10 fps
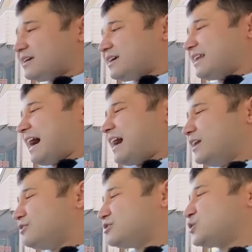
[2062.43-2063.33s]
And one
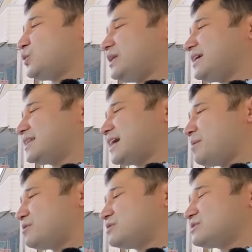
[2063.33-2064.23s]
hundred twenty
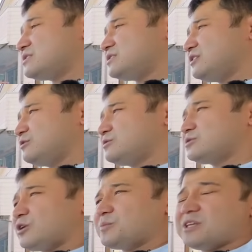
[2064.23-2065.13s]
kilometers is equal to
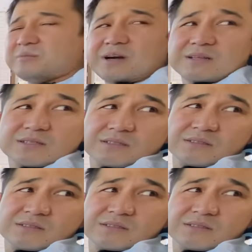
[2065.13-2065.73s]
how many miles?